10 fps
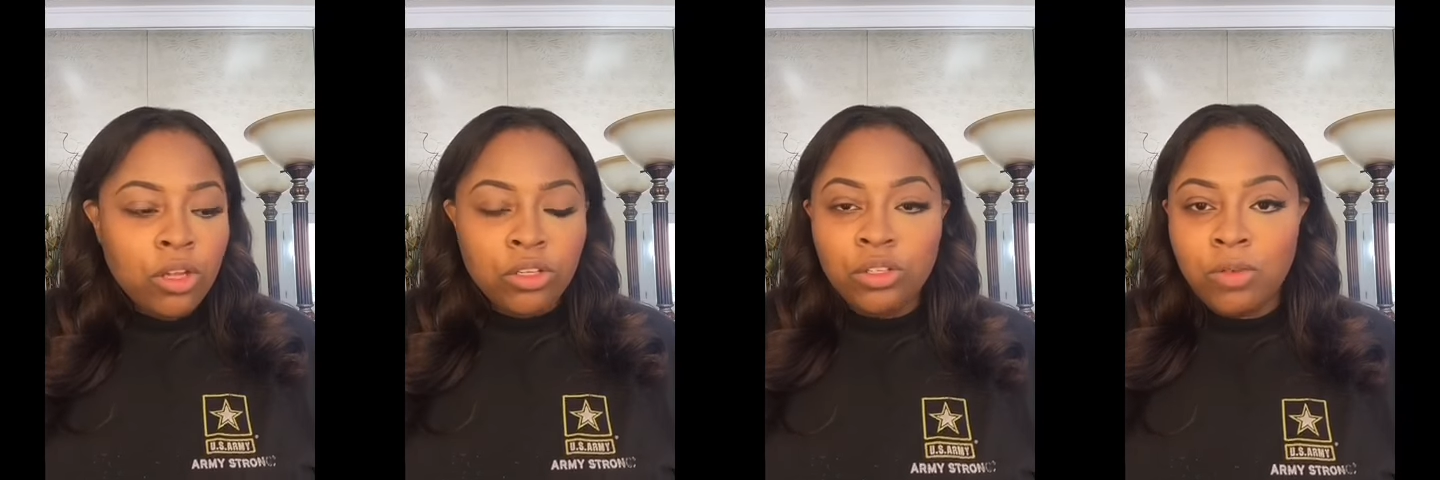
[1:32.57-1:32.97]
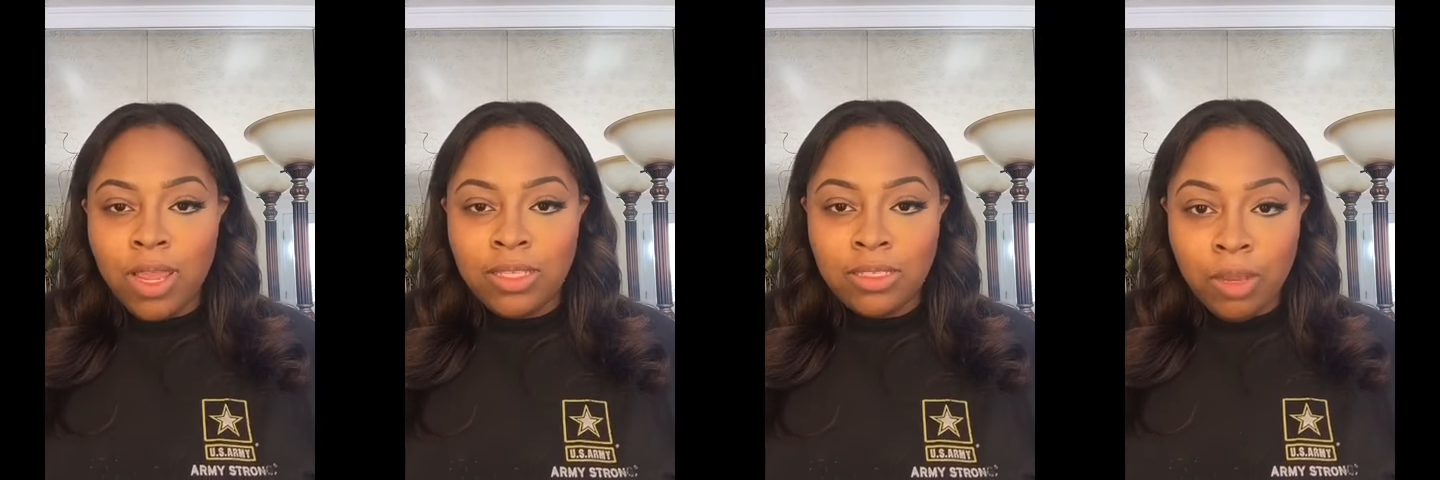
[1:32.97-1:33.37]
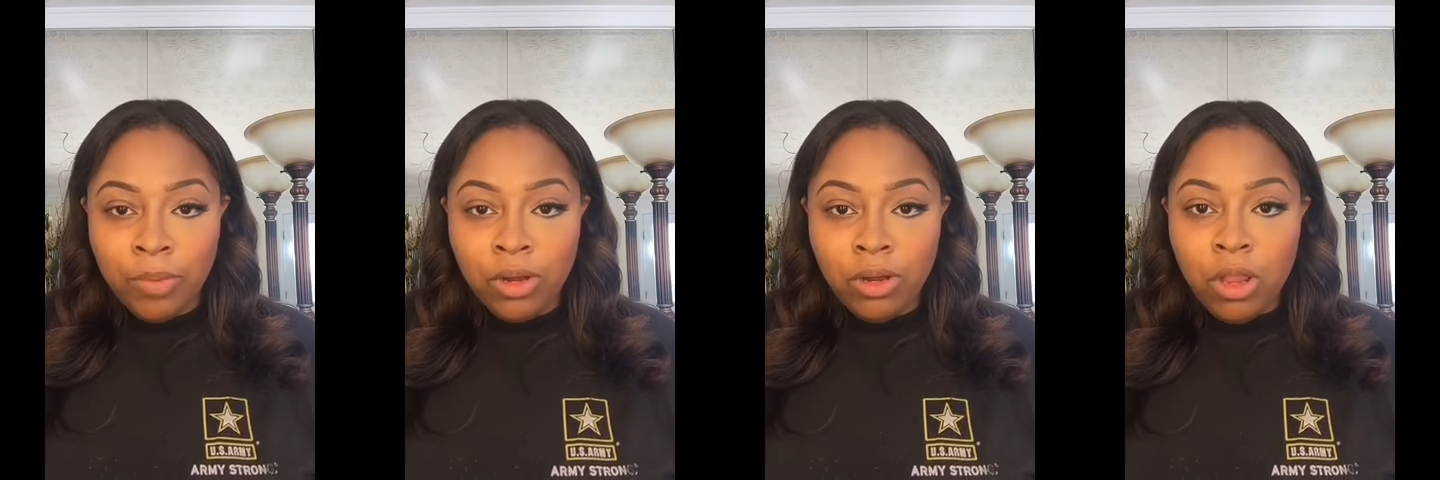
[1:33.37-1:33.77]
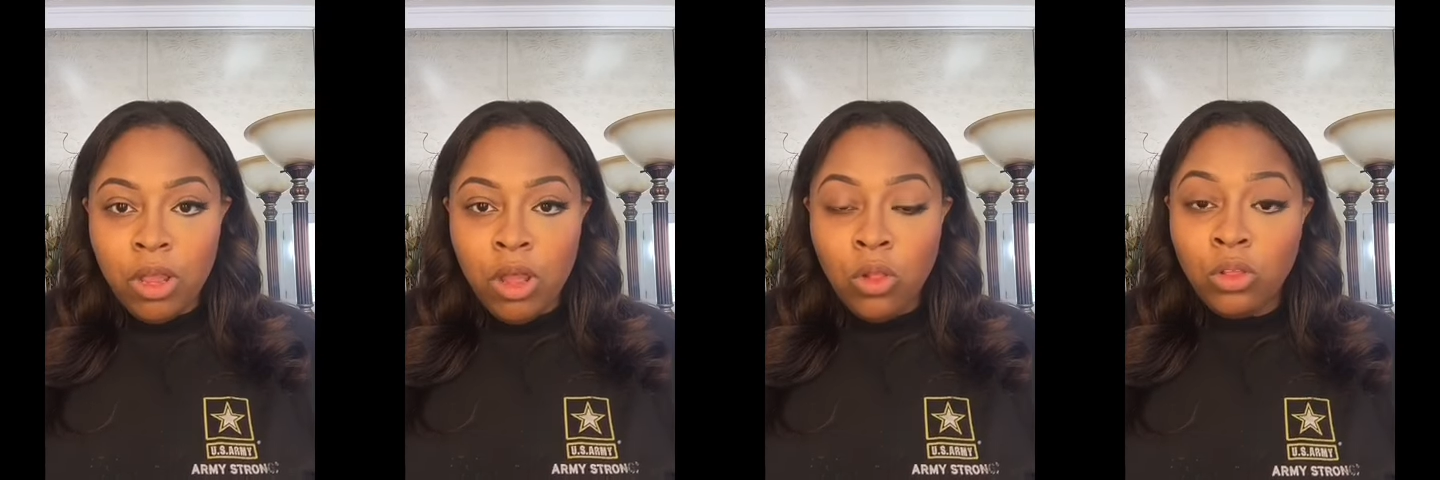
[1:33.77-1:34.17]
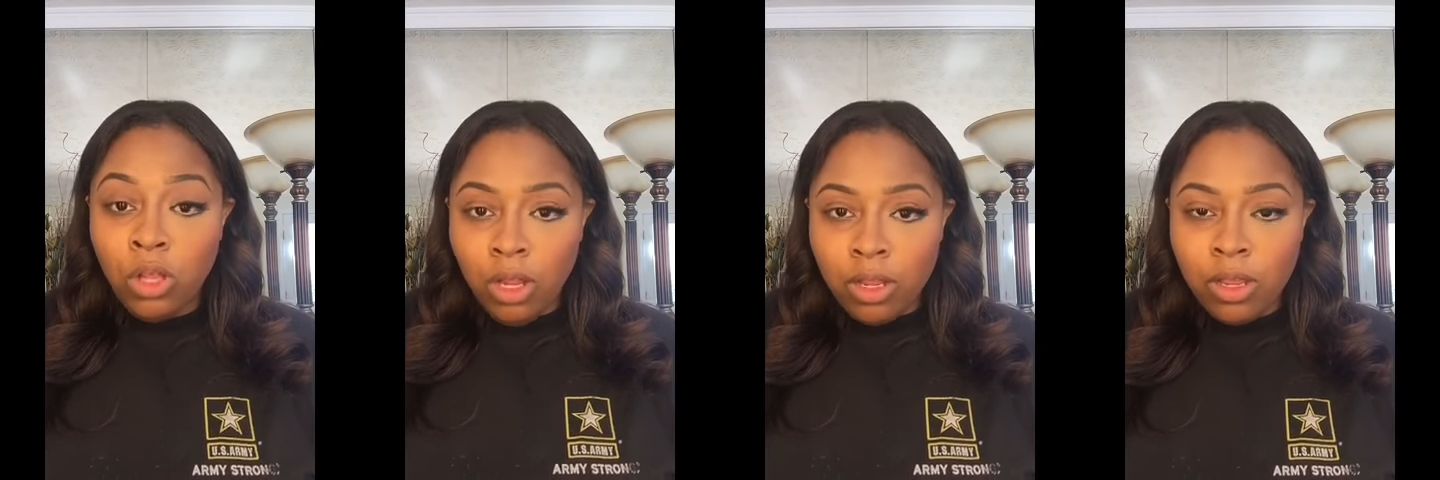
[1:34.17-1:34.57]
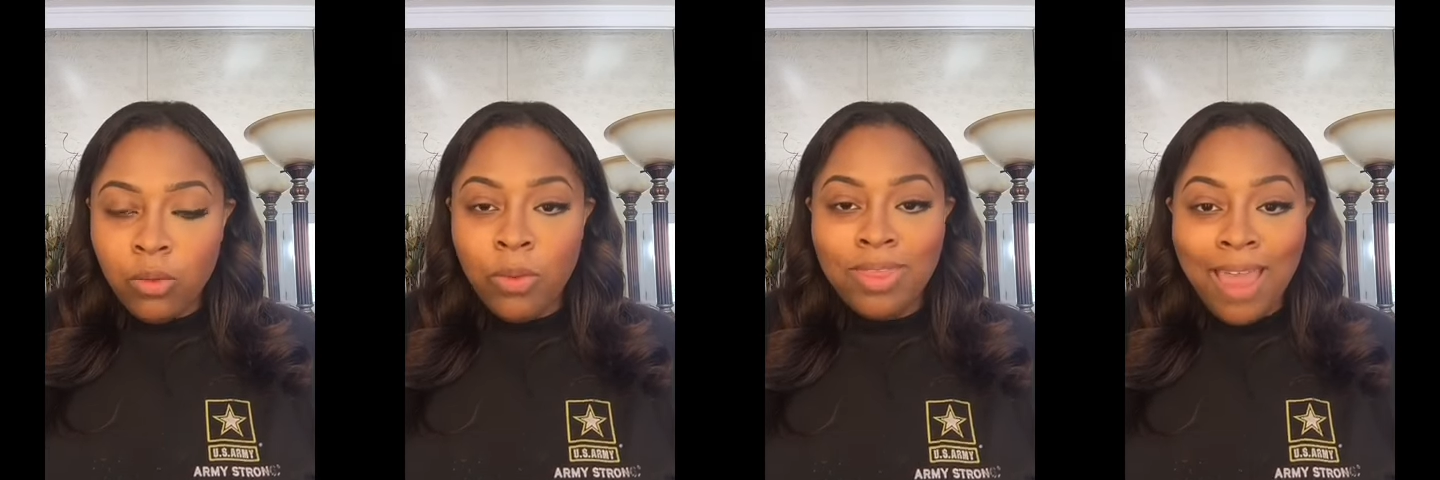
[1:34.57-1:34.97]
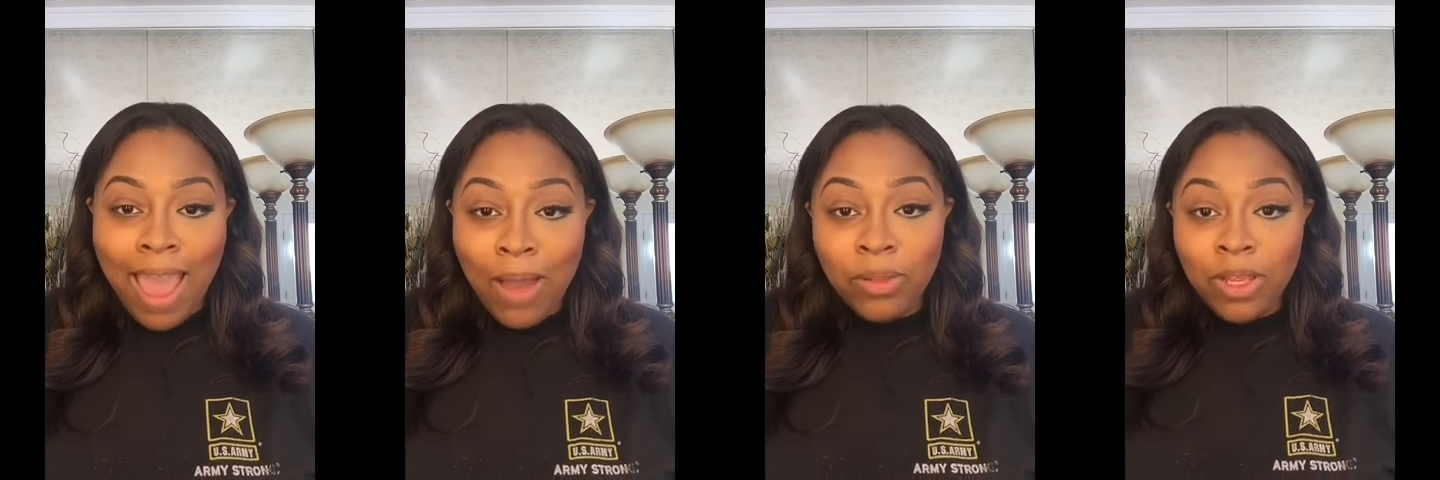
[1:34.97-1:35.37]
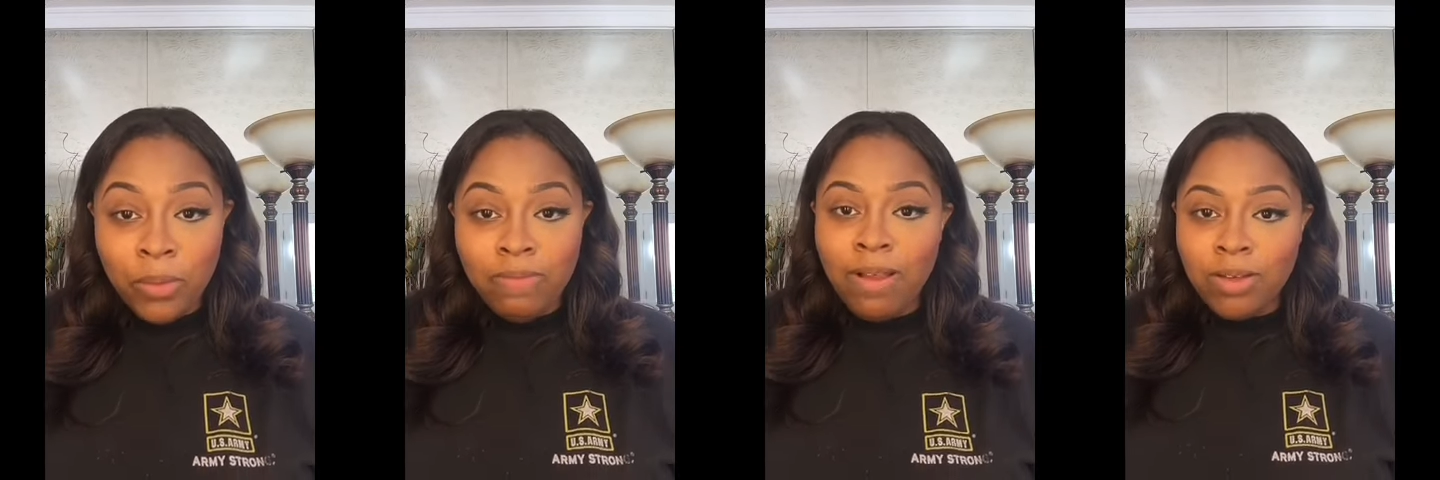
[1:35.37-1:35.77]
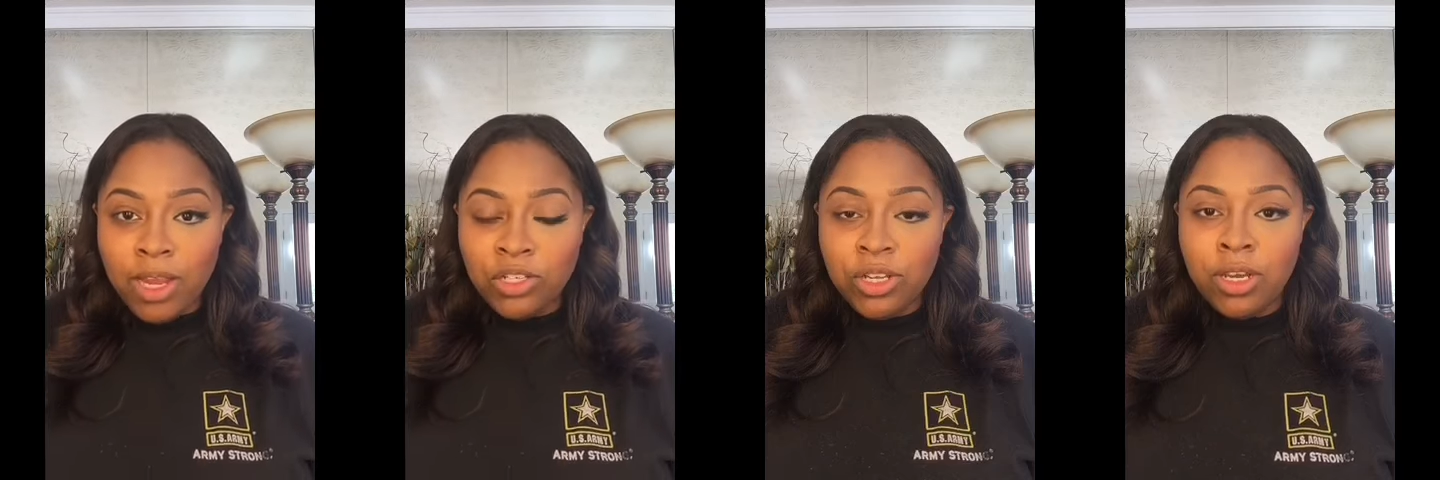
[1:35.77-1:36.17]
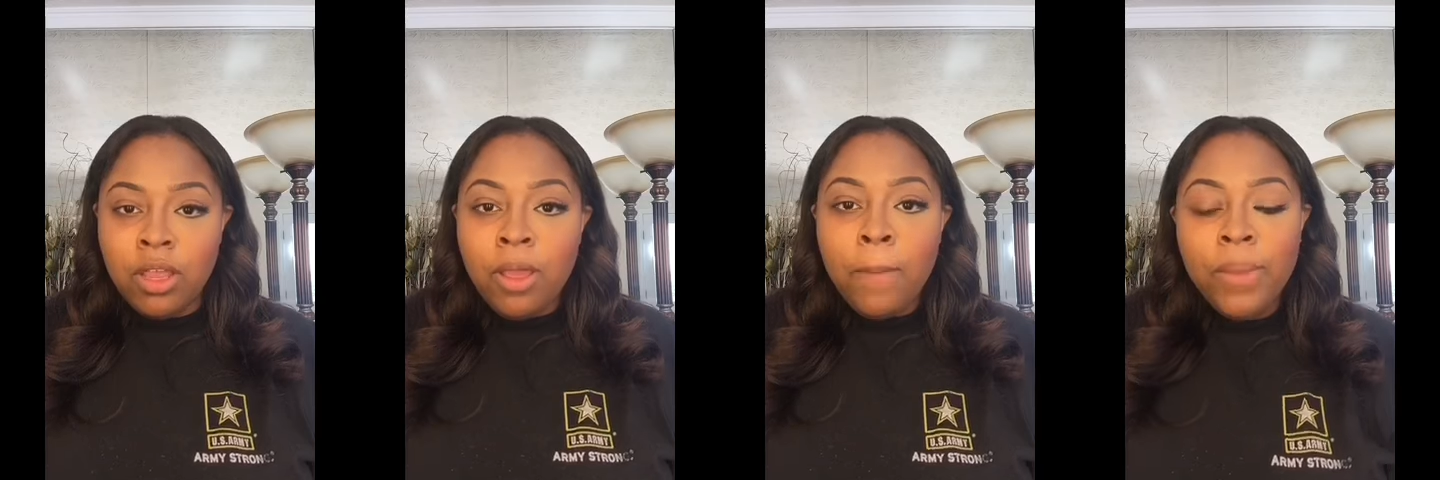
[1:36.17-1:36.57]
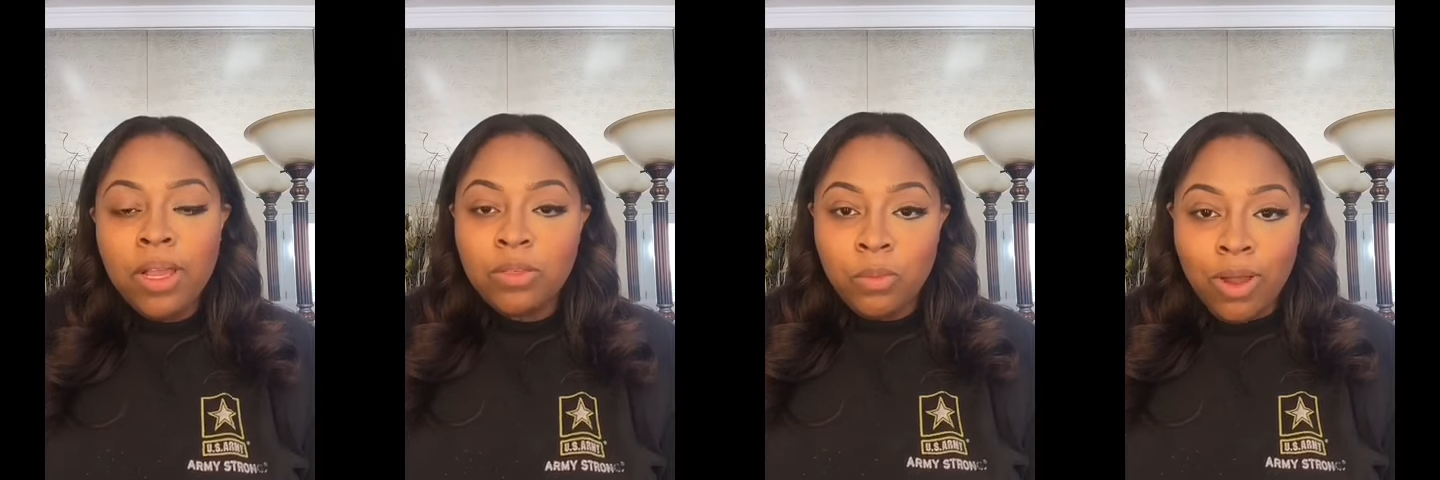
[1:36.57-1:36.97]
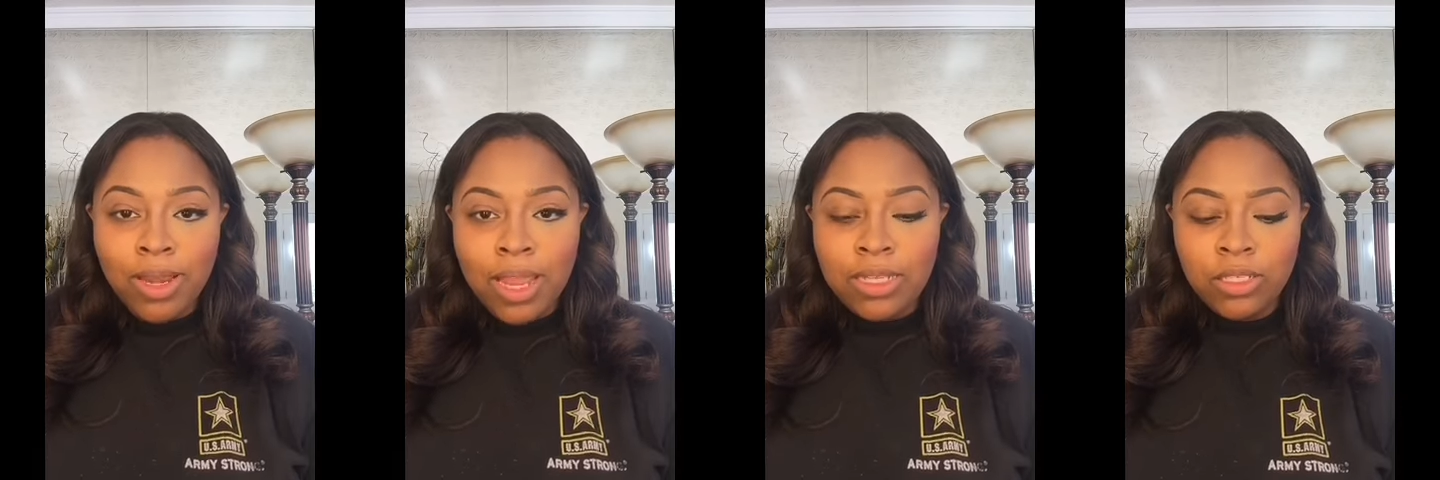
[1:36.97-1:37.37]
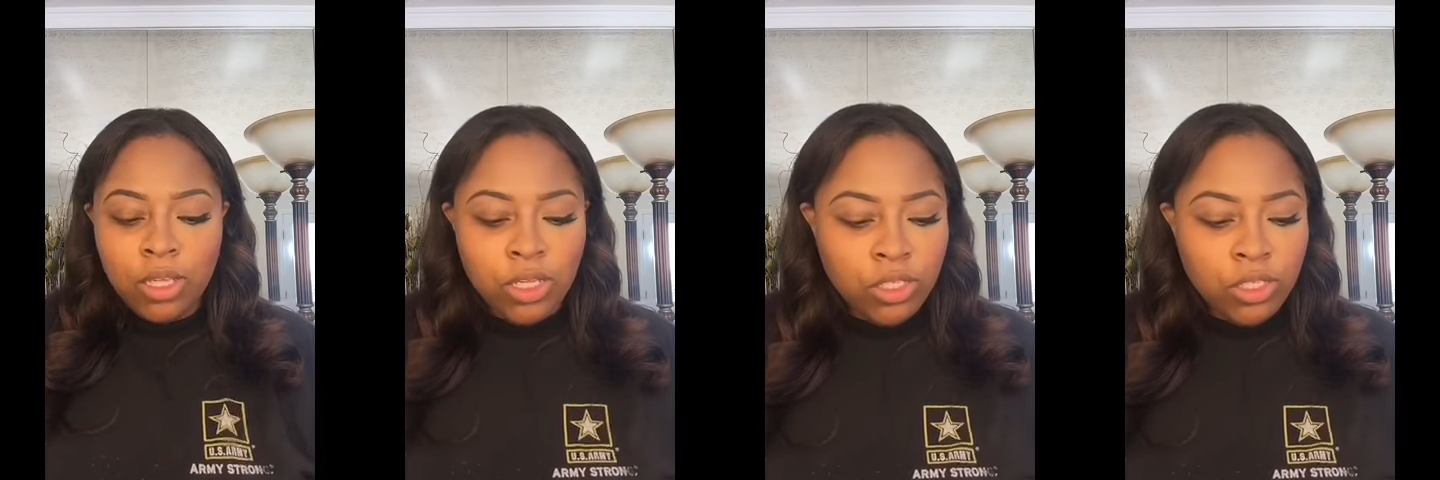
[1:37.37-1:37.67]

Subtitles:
to do a summer look without liquid foundation because one, it's